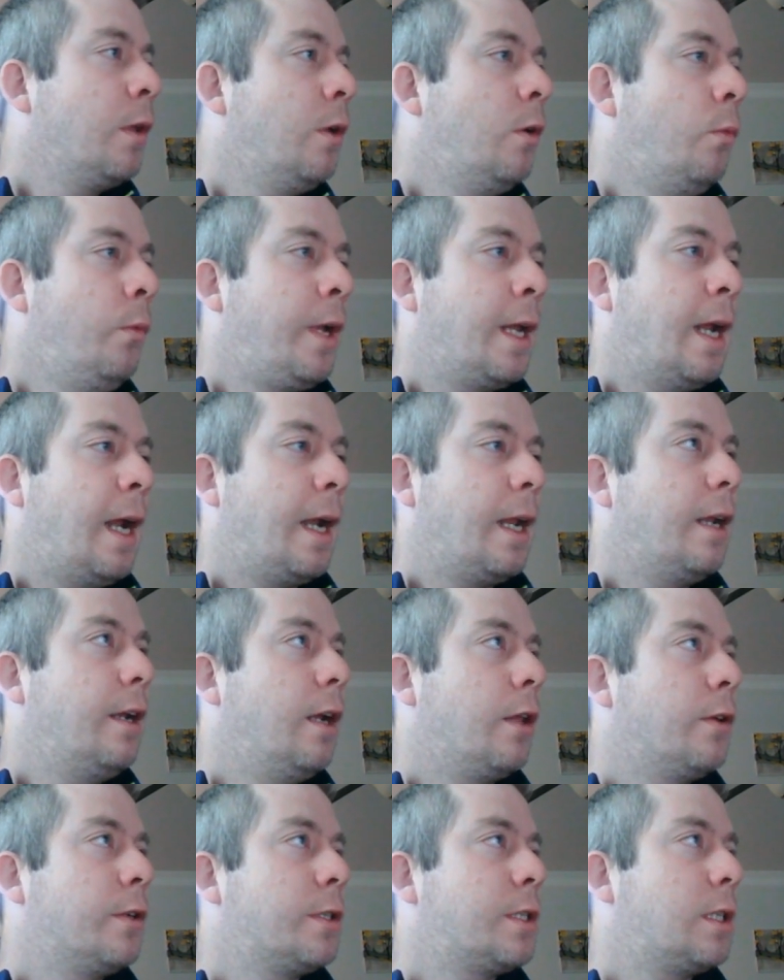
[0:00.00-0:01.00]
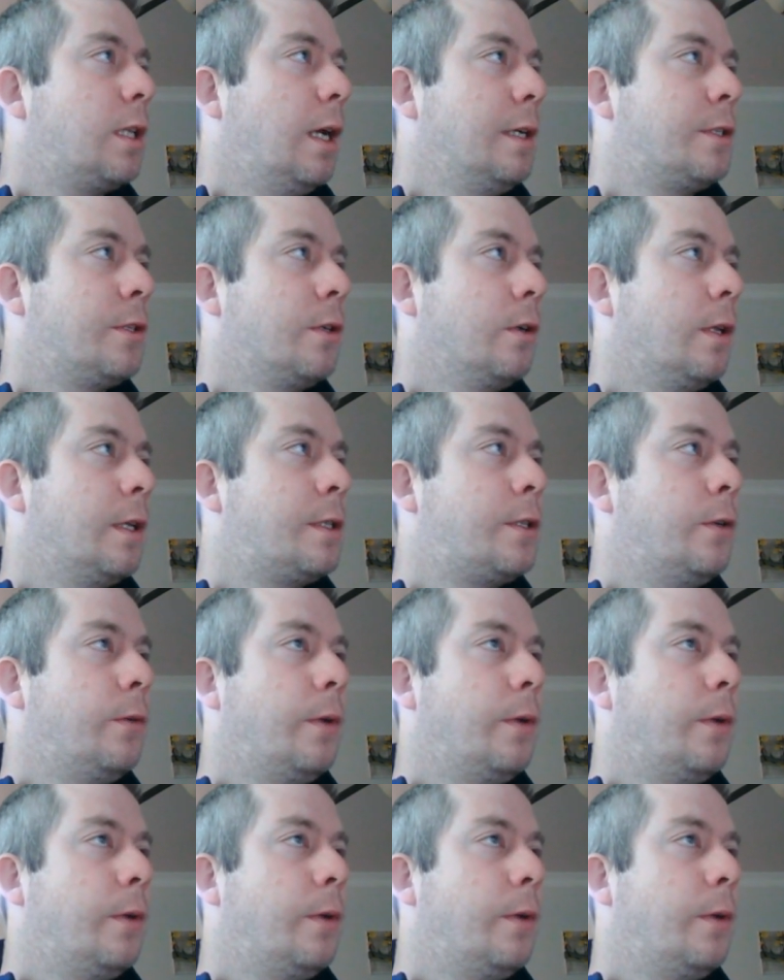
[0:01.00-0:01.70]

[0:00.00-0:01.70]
We can add another slicer. Let's do